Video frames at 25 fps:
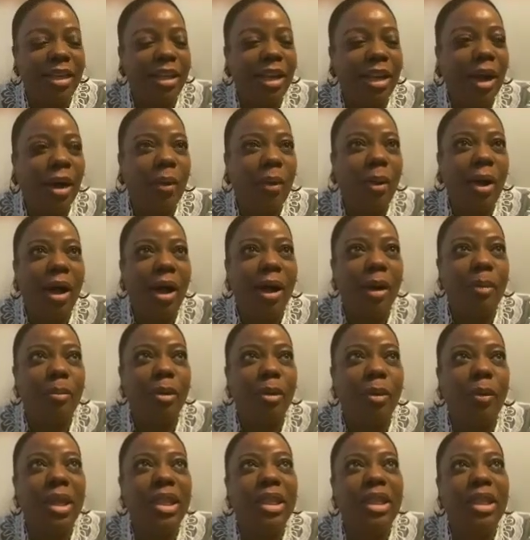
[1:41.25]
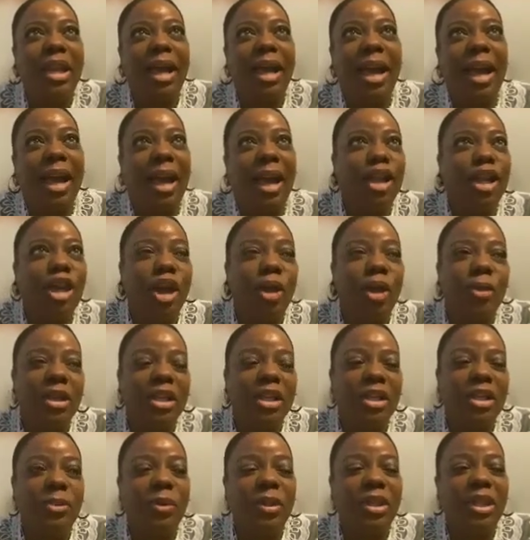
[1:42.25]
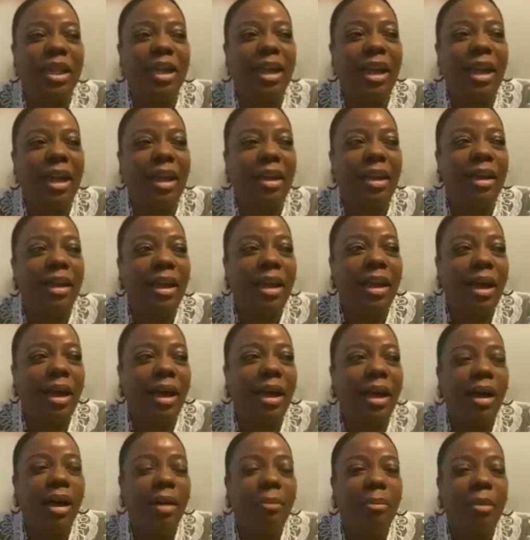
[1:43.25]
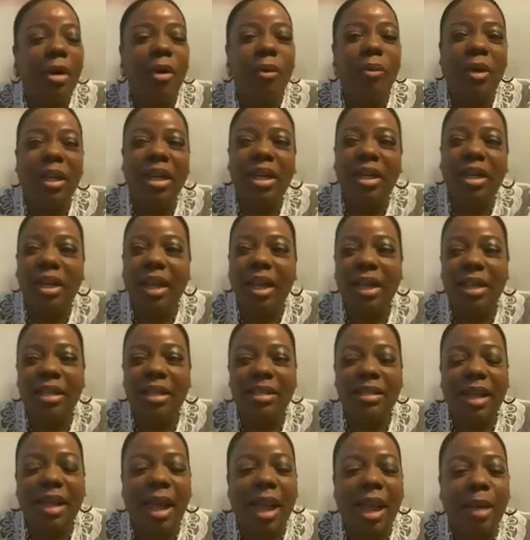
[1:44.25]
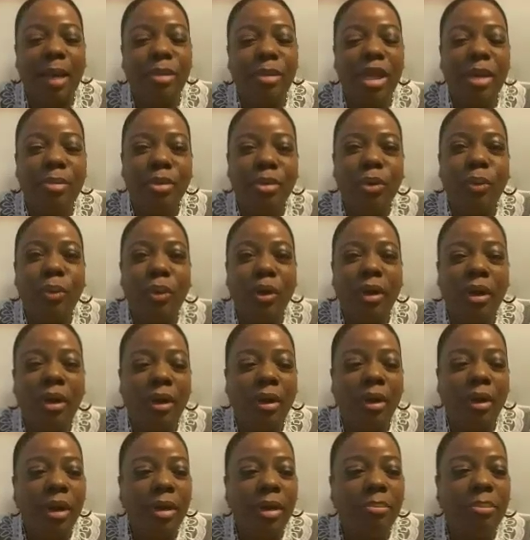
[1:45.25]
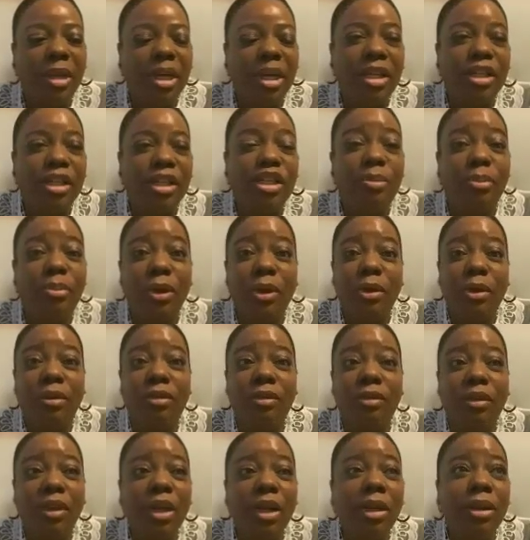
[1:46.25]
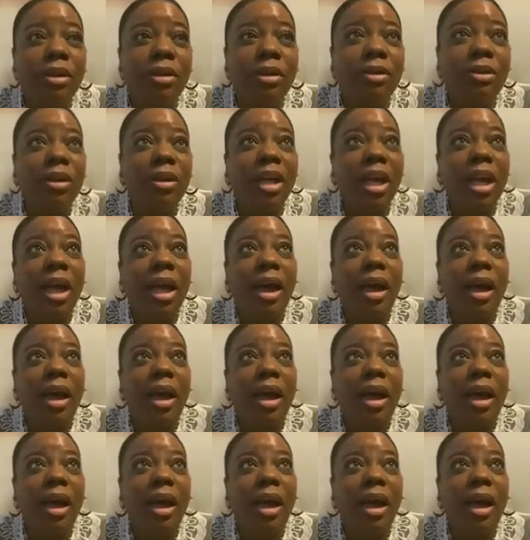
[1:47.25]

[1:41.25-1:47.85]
But one thing I had noticed within that arena is that people were being spirit filled,